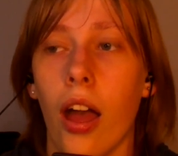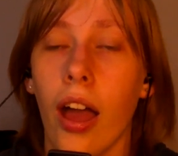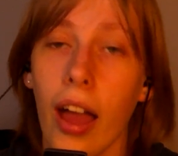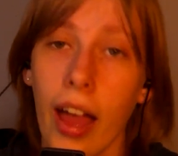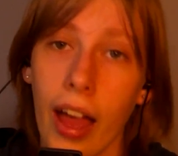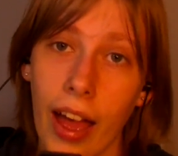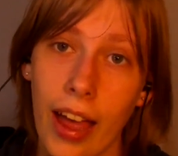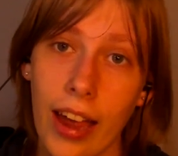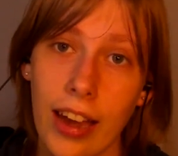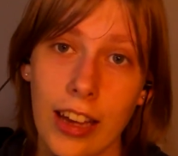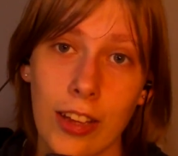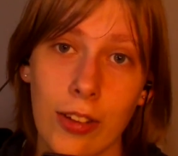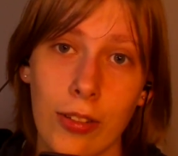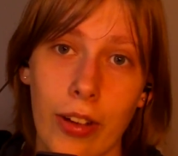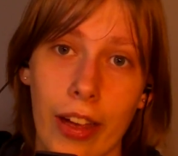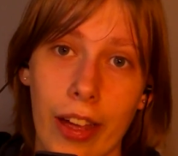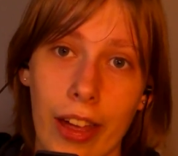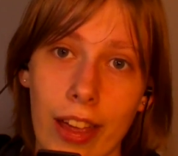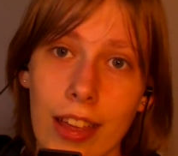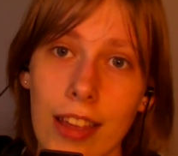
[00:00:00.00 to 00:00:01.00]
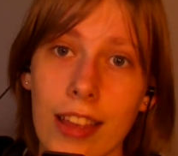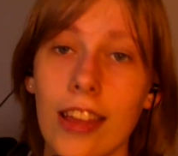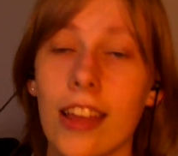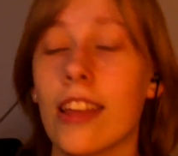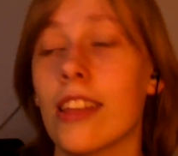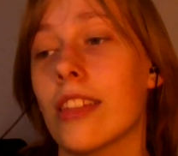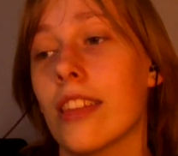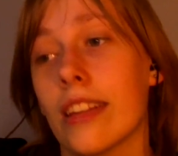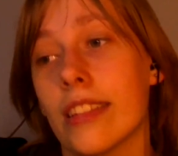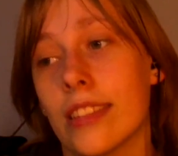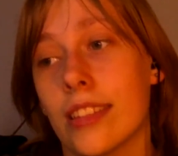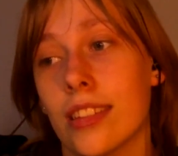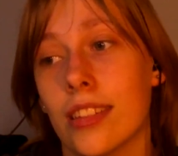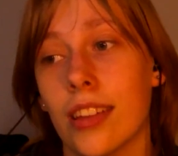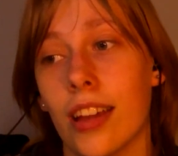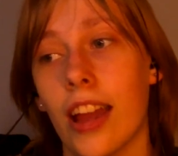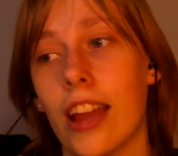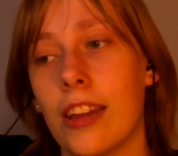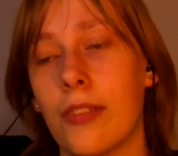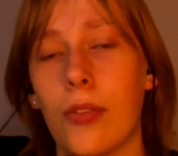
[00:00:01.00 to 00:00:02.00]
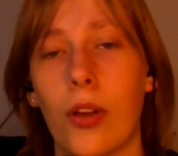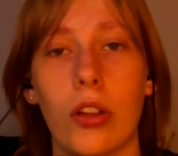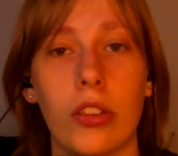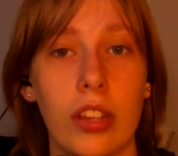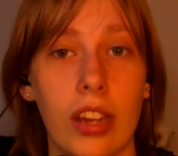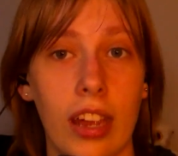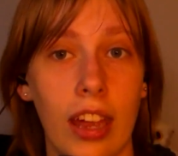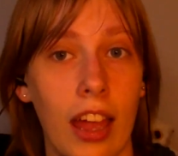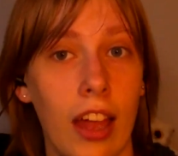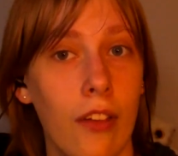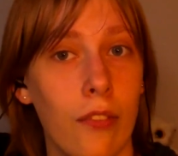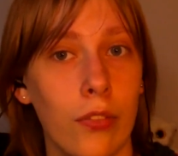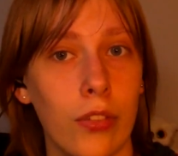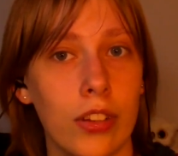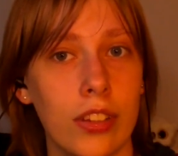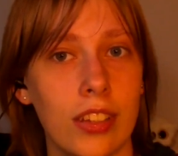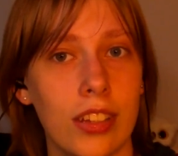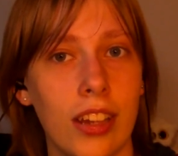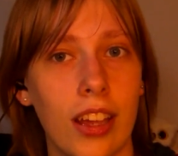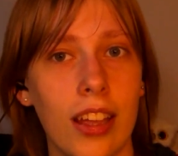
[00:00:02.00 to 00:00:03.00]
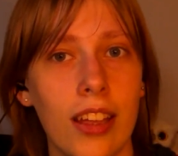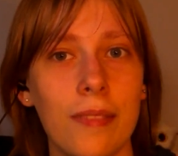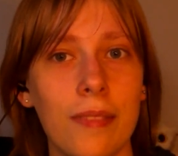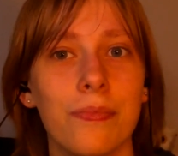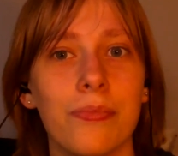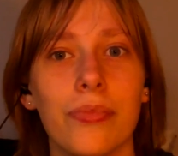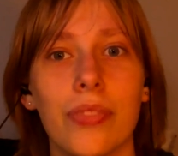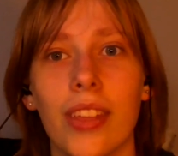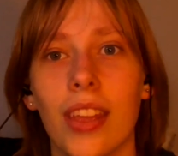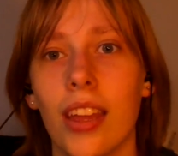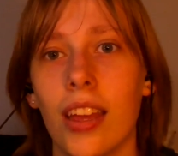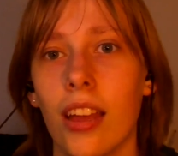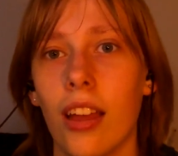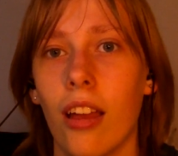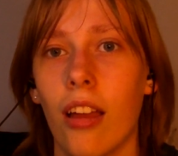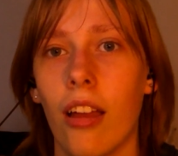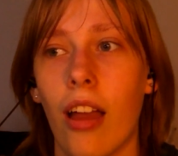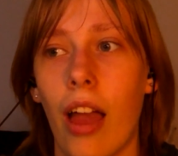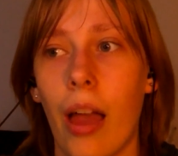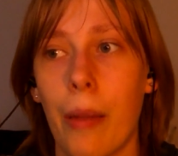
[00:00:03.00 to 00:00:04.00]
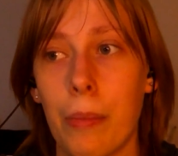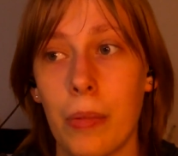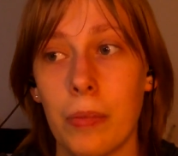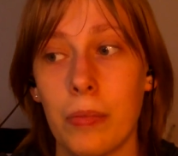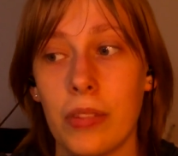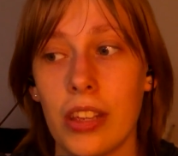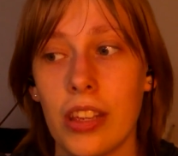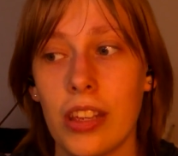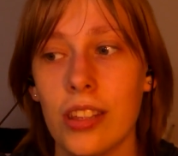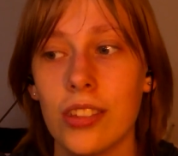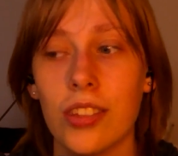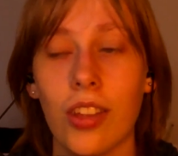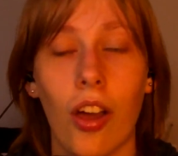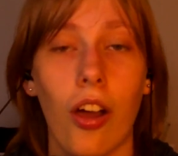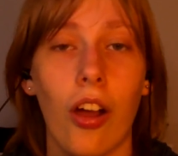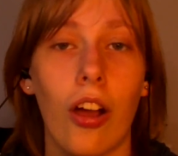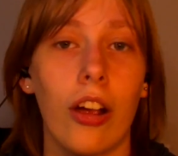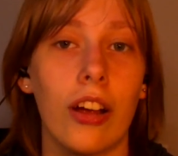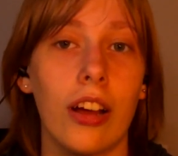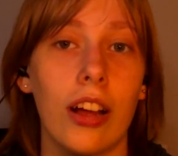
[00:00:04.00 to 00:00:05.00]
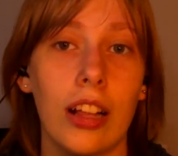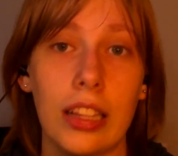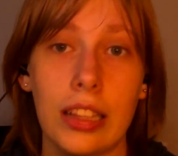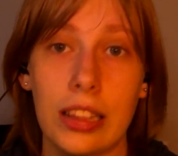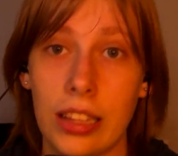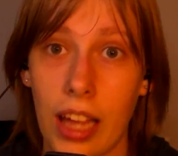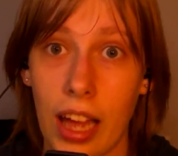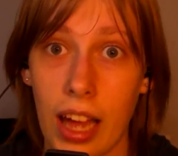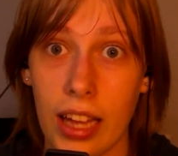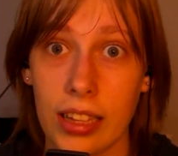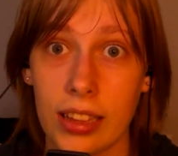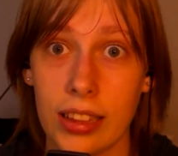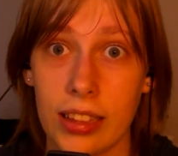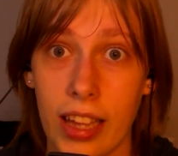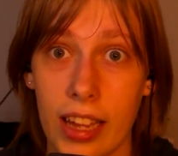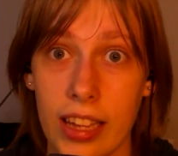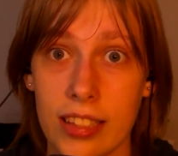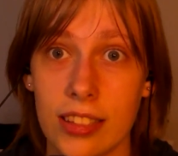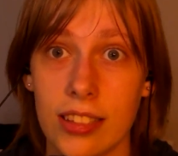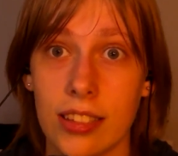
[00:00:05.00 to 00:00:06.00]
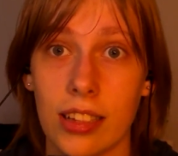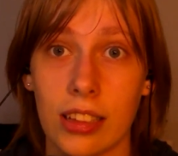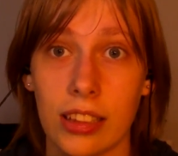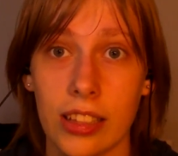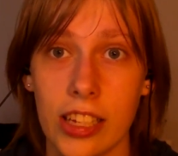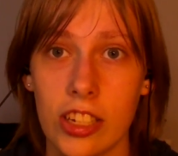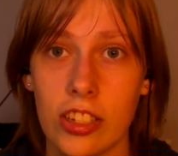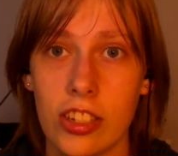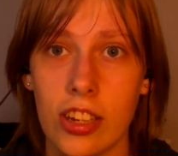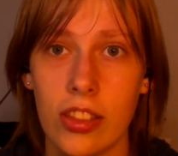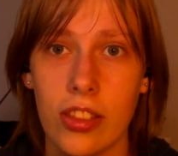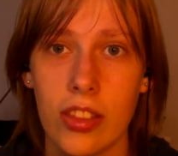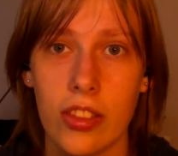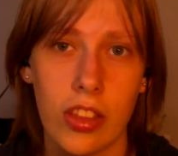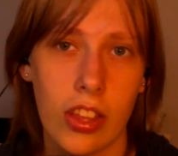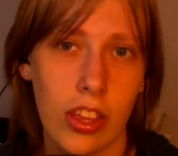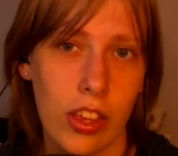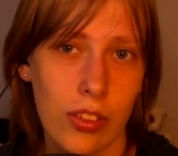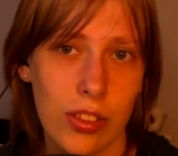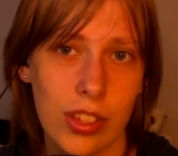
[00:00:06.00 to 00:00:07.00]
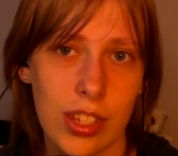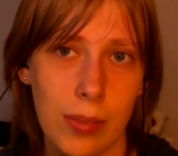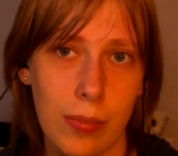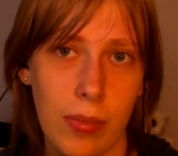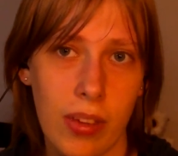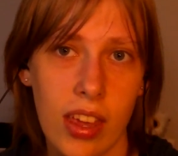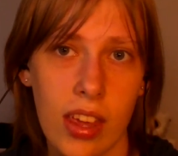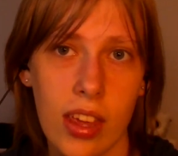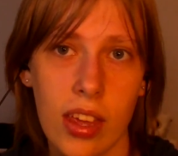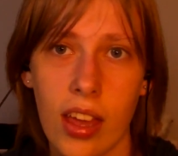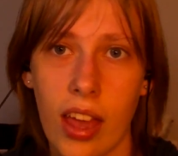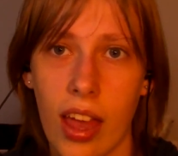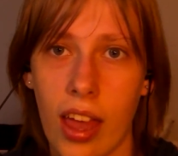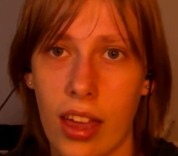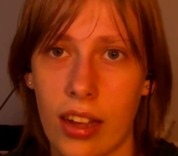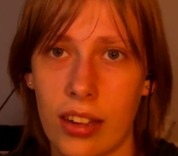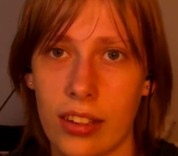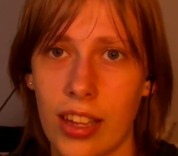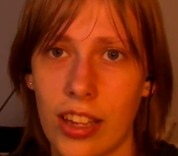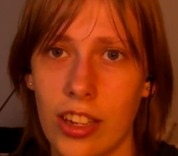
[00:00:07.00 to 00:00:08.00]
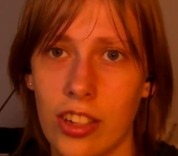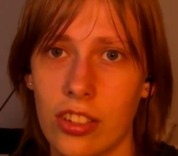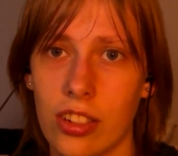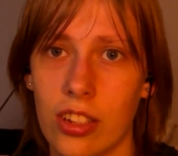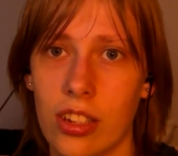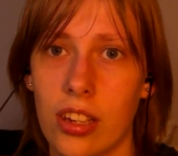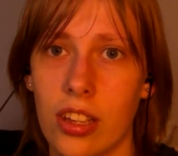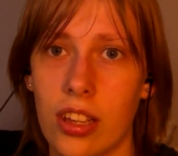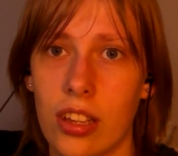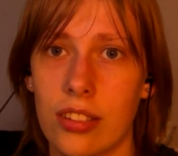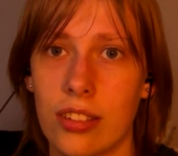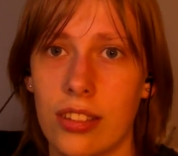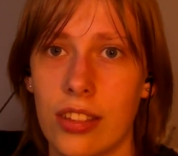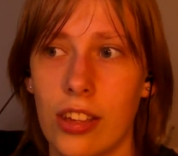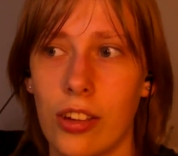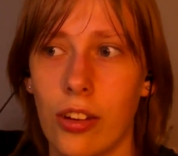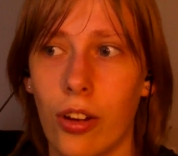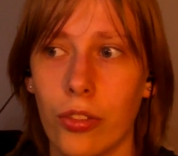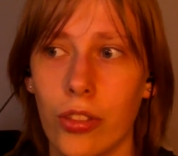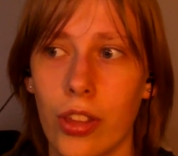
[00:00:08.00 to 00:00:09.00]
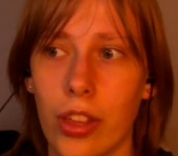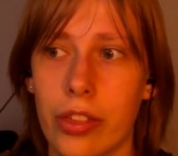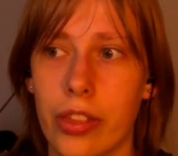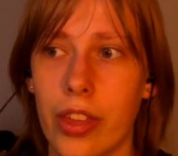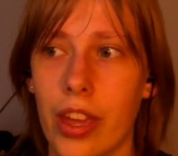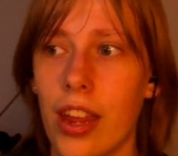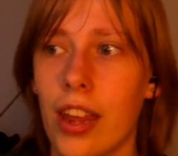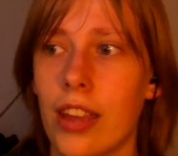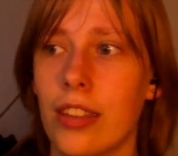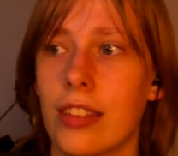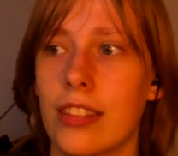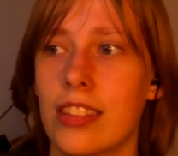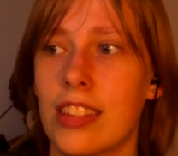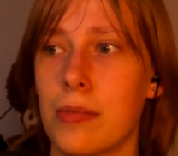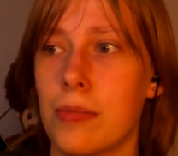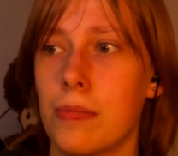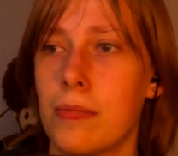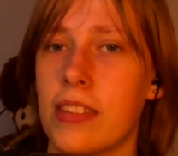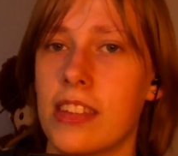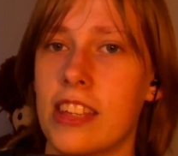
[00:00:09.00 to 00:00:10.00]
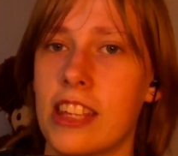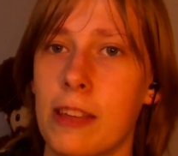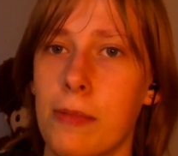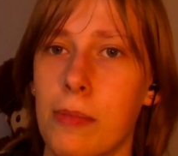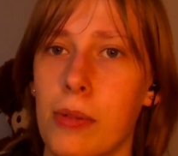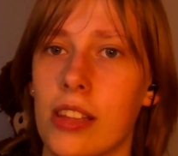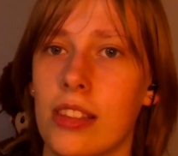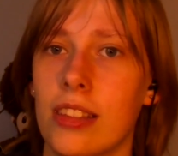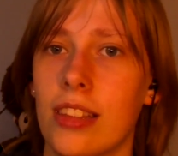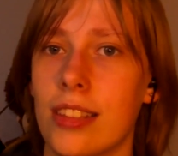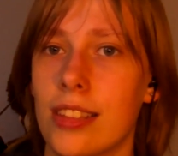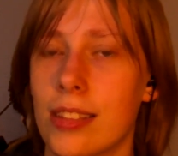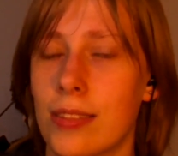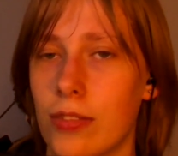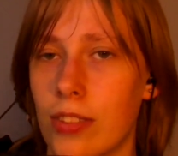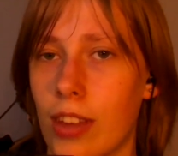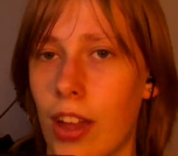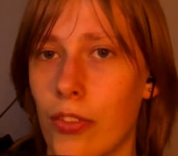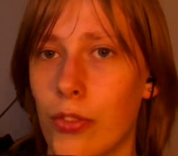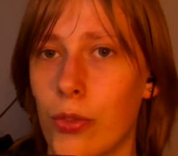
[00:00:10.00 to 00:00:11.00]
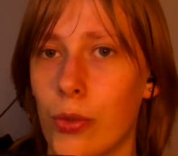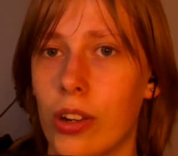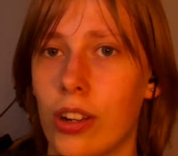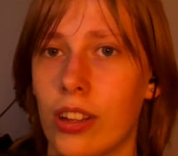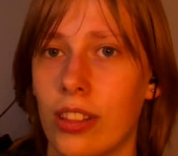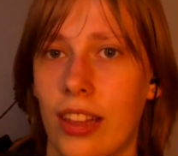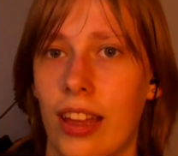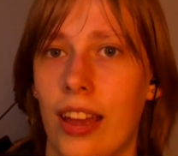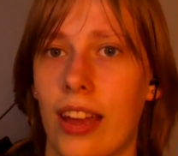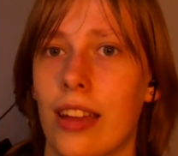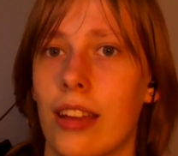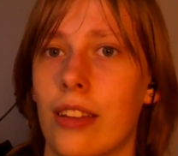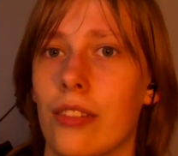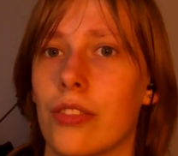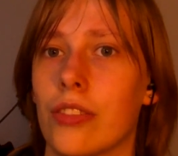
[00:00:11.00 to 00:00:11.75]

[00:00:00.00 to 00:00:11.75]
Anyway, that's kind of all that I have for today. MMDs are a lot less glitchy than they used to be, and Genshin is the only thing that seems to be keeping this software alive.